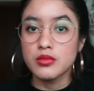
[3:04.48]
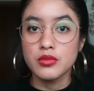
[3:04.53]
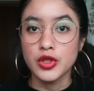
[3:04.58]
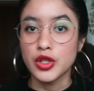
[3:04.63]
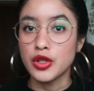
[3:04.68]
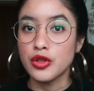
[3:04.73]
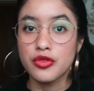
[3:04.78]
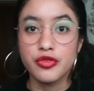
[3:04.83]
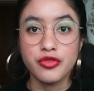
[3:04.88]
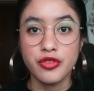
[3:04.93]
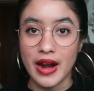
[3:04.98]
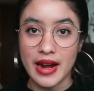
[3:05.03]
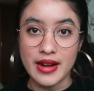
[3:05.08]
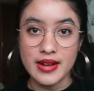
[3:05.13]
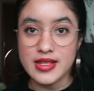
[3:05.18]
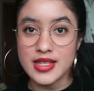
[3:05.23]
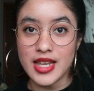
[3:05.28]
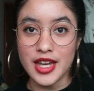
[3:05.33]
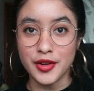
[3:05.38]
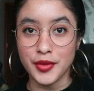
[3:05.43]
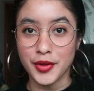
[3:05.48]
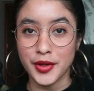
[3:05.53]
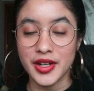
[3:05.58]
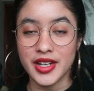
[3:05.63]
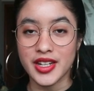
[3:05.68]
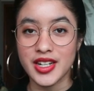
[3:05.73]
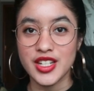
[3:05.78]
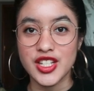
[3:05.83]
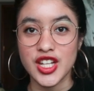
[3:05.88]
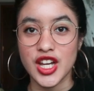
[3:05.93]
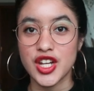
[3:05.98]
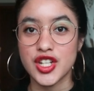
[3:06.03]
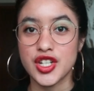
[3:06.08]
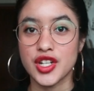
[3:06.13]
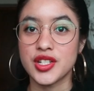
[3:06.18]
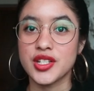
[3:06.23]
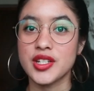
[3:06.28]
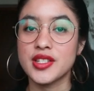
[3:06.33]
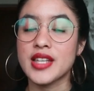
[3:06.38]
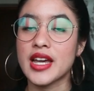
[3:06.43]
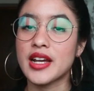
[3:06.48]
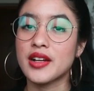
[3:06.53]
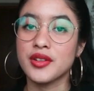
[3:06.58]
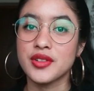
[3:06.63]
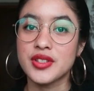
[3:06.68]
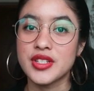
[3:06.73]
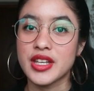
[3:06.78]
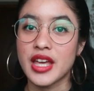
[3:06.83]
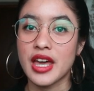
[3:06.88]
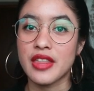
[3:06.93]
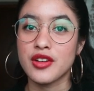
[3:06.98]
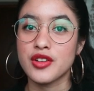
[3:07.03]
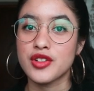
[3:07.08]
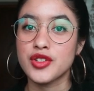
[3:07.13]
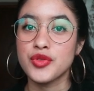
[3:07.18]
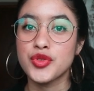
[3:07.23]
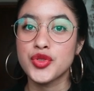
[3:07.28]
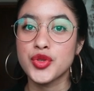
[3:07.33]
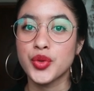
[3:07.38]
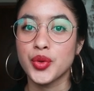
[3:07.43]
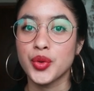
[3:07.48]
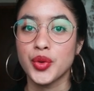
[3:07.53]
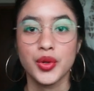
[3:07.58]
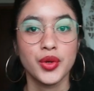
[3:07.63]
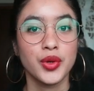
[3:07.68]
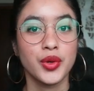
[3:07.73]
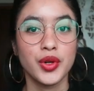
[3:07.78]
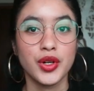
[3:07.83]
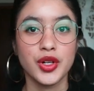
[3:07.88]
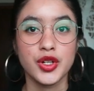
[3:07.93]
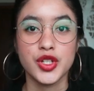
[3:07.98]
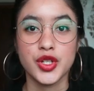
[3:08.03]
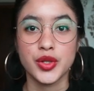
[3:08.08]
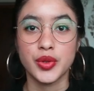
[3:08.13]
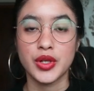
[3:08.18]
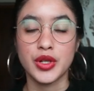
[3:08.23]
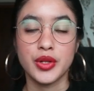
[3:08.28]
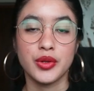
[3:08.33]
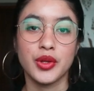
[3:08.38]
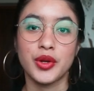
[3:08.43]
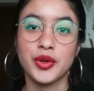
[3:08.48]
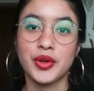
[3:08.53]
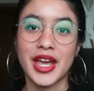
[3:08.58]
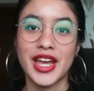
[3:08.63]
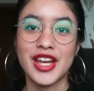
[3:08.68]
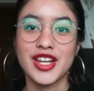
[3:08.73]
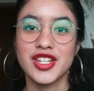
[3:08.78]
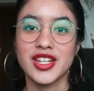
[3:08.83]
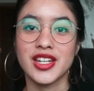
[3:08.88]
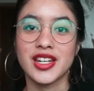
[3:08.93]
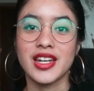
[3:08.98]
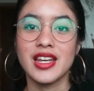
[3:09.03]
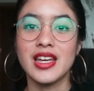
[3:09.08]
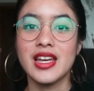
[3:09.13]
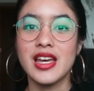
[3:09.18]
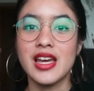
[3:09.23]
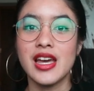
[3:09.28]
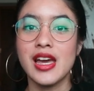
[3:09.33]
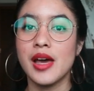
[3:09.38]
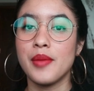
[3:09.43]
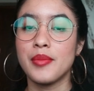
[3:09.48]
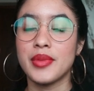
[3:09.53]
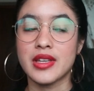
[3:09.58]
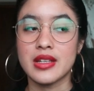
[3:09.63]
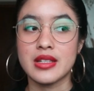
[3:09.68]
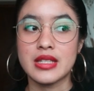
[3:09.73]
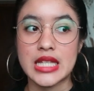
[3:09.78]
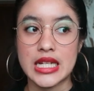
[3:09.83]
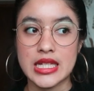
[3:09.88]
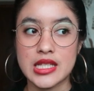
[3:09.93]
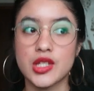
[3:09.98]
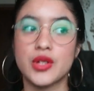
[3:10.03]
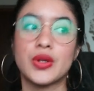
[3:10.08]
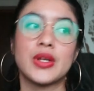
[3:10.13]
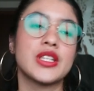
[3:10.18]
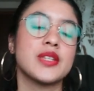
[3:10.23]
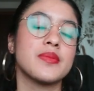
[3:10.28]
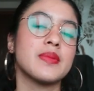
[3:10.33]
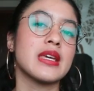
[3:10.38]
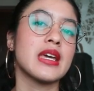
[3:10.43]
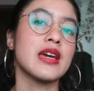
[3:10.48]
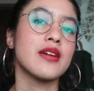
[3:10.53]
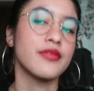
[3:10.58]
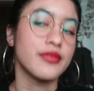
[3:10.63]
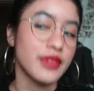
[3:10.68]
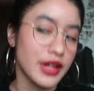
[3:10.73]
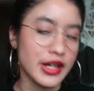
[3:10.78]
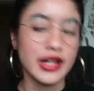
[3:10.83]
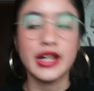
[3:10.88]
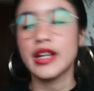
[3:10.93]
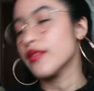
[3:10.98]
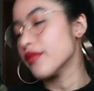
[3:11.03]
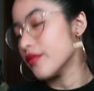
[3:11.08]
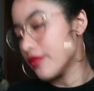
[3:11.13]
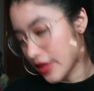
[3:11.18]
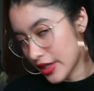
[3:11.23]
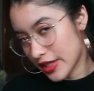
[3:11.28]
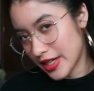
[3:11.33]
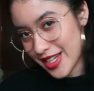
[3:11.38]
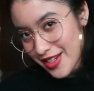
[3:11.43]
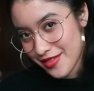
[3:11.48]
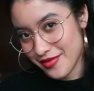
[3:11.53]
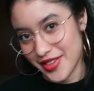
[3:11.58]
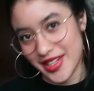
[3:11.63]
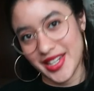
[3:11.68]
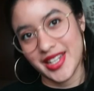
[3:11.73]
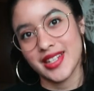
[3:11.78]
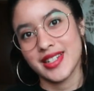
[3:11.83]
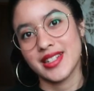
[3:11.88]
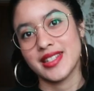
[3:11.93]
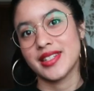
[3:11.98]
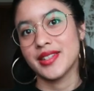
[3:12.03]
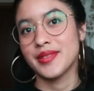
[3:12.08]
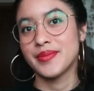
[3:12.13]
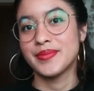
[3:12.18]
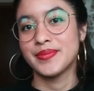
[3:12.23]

new friends at orientation to cycle together to school or to a new location, because that's going to be very, very convenient.